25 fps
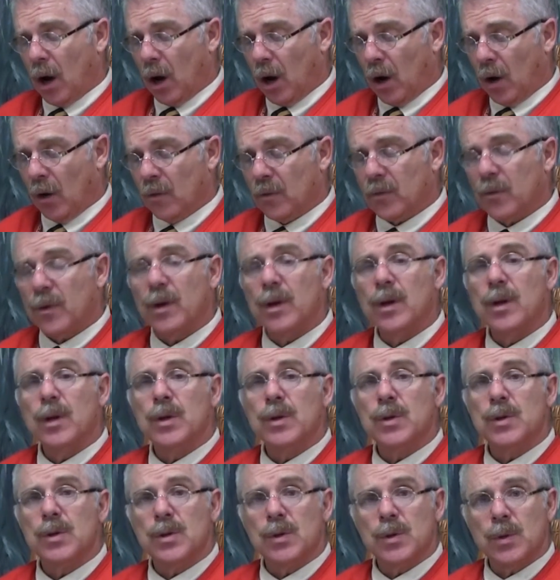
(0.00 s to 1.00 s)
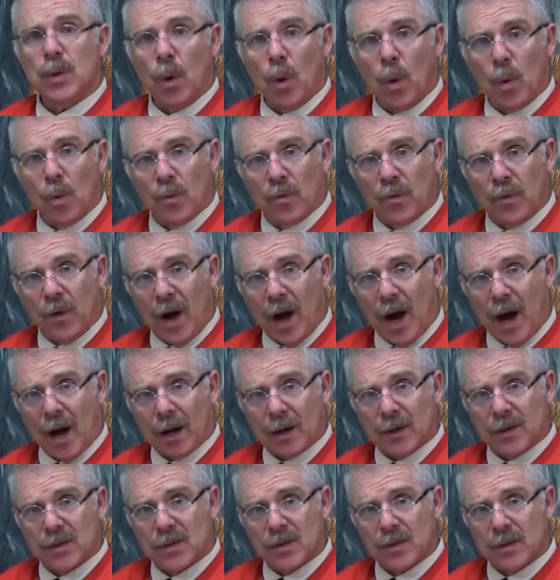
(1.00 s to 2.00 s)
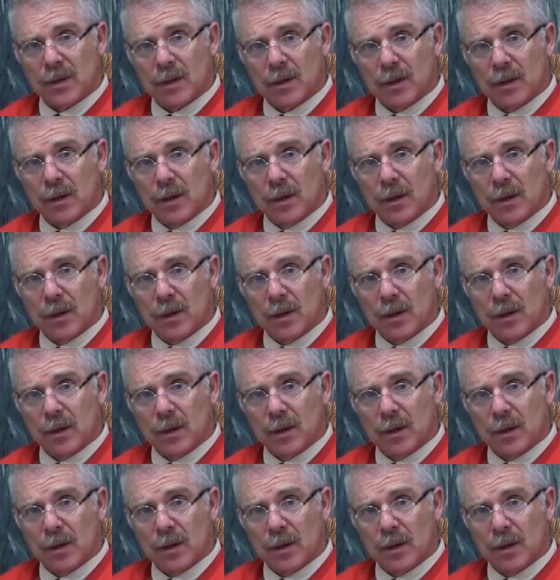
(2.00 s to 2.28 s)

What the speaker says: of Stone Fox.